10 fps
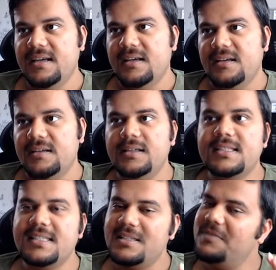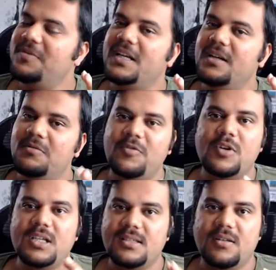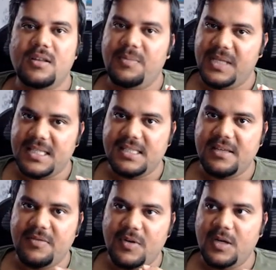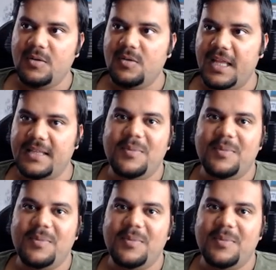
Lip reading: It's difficult to focus on the PhD if you want to do like that.